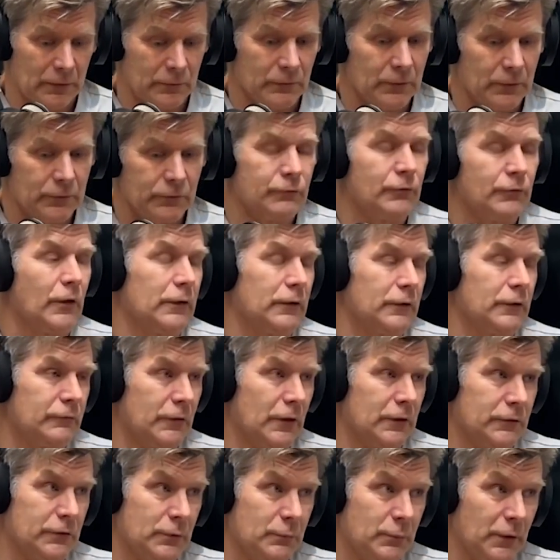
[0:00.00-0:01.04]
It's a
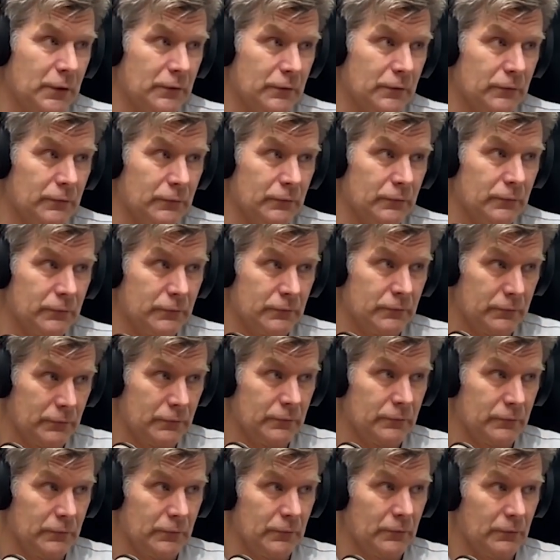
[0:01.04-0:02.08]
vastly better
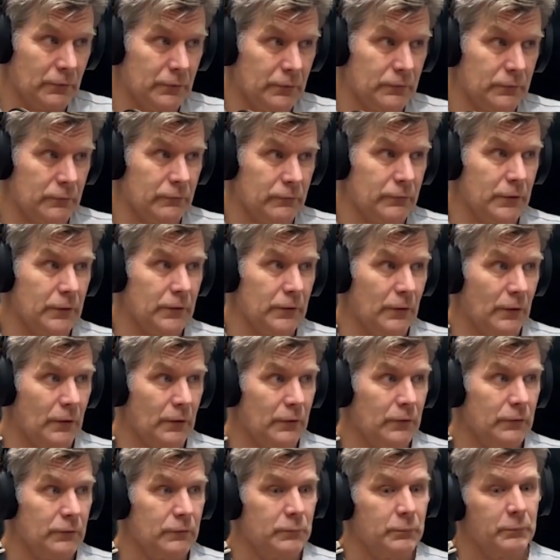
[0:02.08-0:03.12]
series of
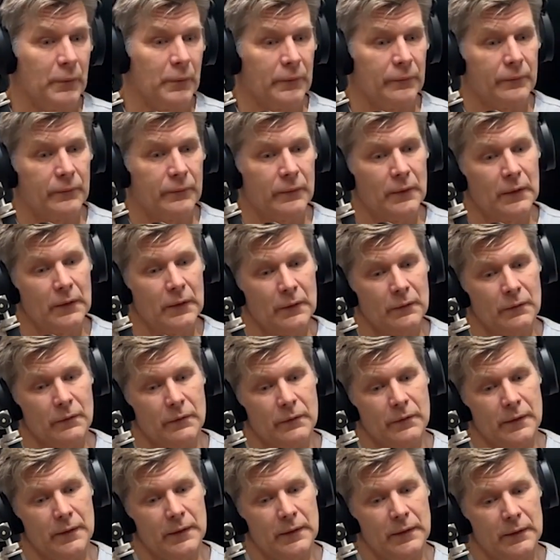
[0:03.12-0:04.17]
videos, but
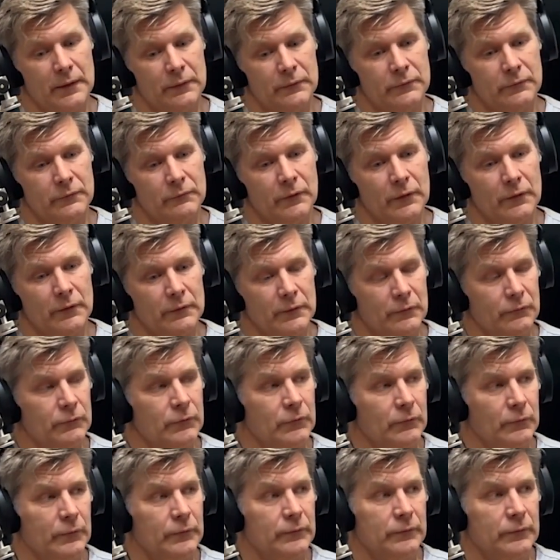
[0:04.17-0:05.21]
their severity of
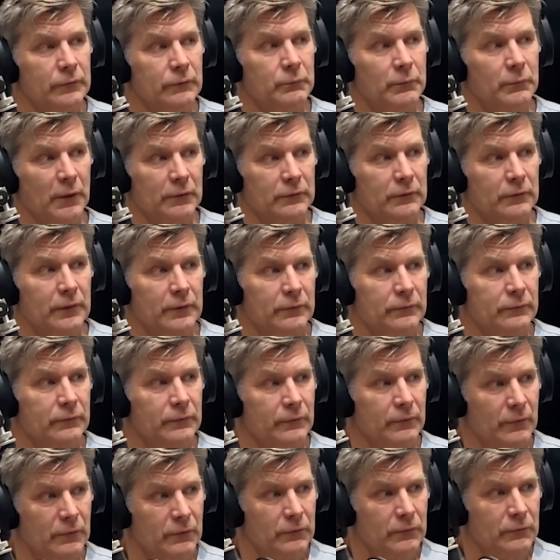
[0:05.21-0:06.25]
noise is much less
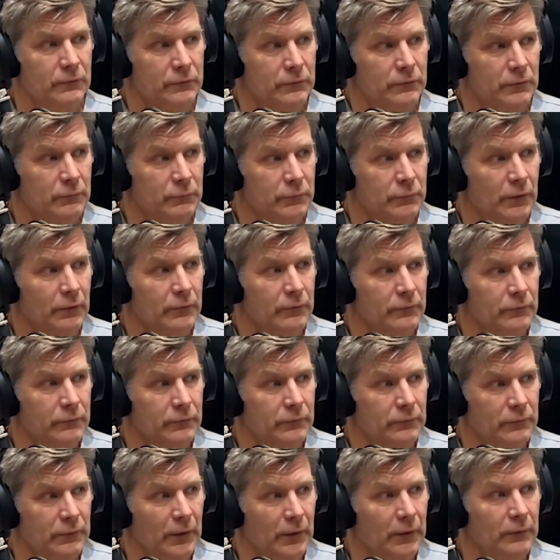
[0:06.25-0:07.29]
than the YouTube dogs.
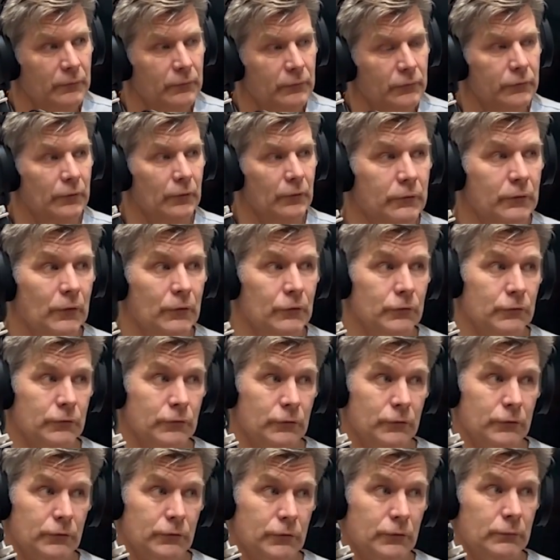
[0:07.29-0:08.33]
Yeah. Okay. those
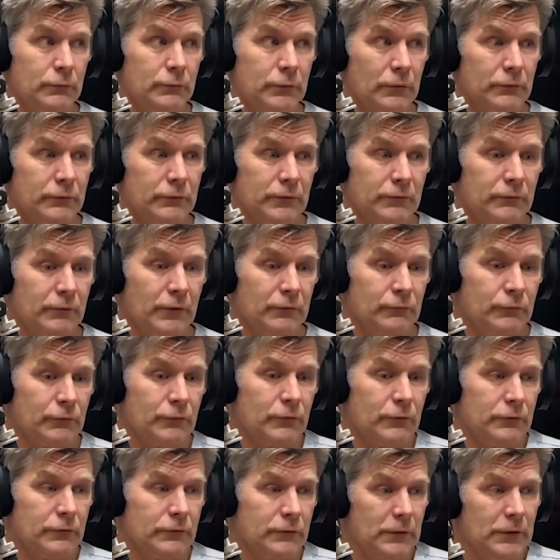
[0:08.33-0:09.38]
YouTube dogs have
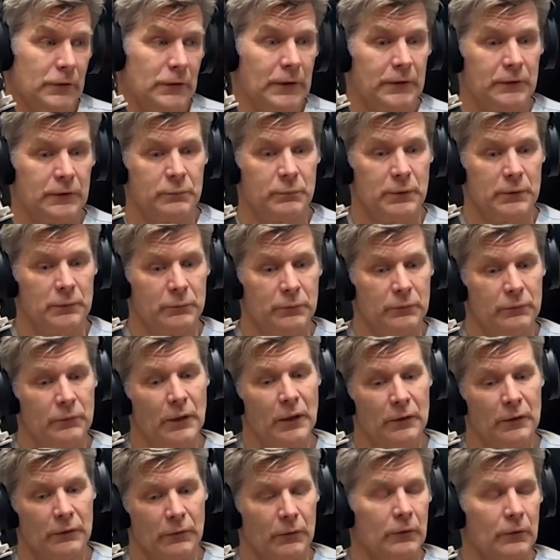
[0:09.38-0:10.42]
unfortunately led to people
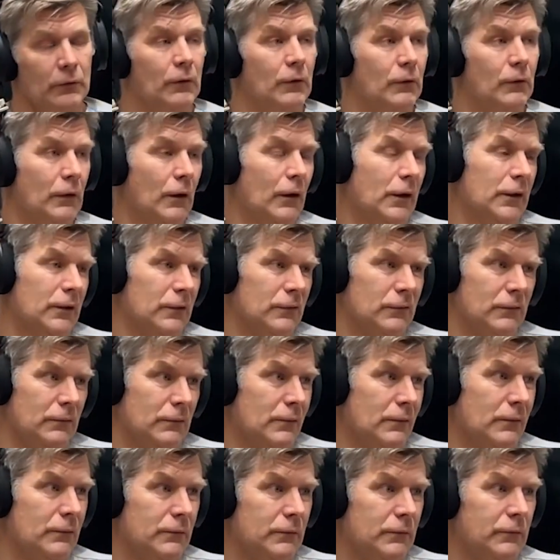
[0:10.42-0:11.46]
going, "Oh, I can do
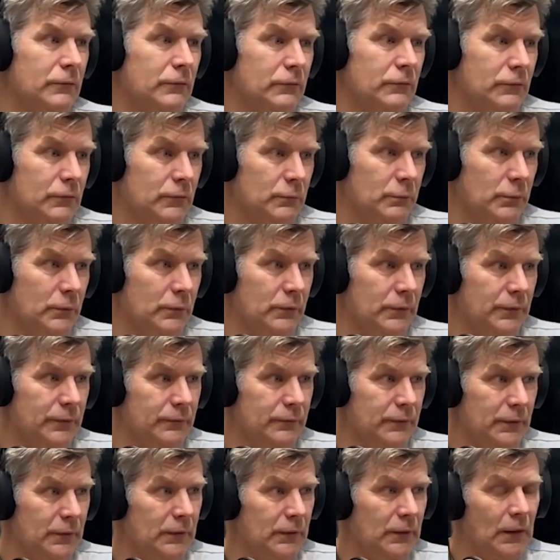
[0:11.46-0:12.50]
this. This is super
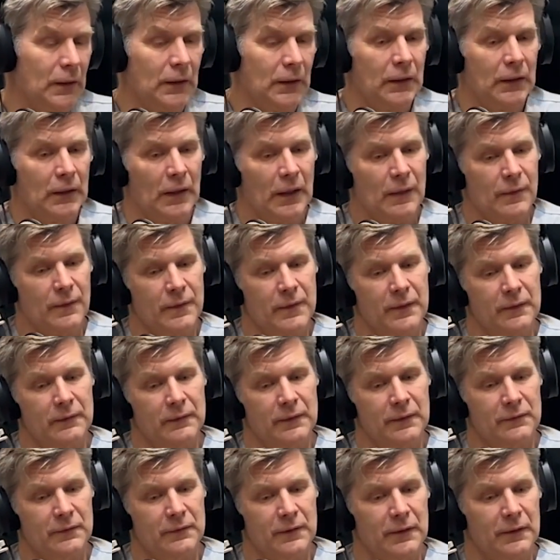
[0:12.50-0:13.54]
easy," and then
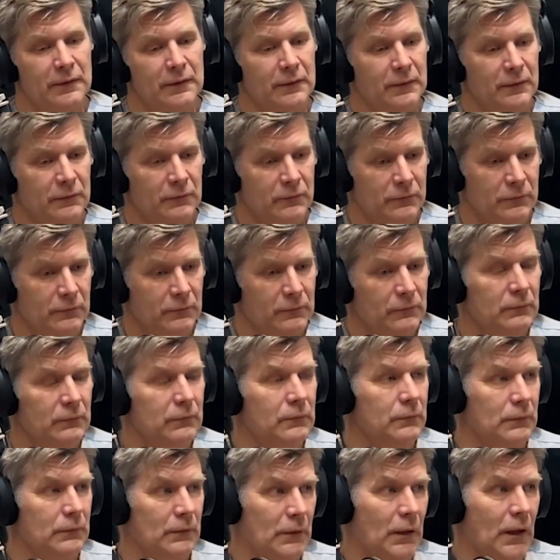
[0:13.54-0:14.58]
they're tending to
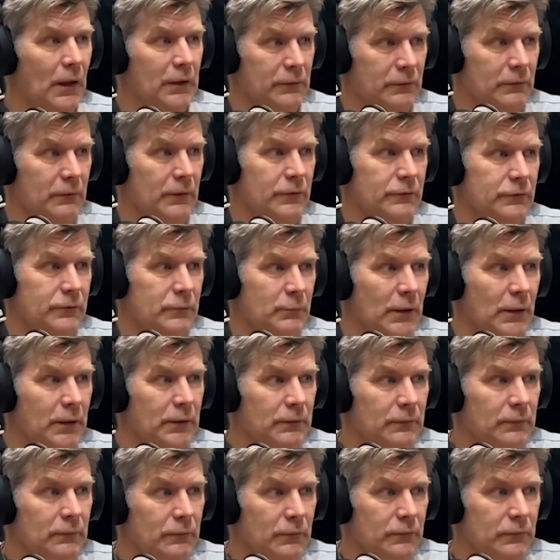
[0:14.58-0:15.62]

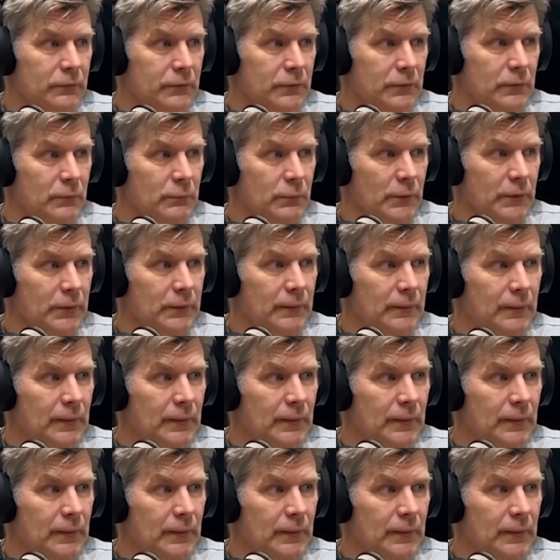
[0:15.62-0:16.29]
underestimate considerably.